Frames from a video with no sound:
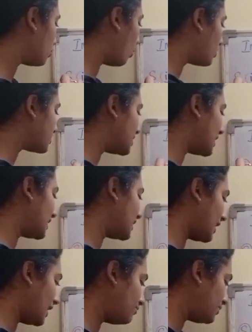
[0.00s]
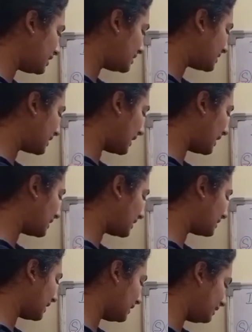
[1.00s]
Source data type is
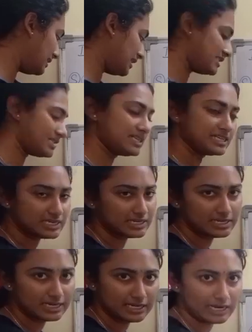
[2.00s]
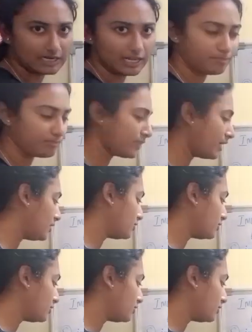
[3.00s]
greater than destination data type.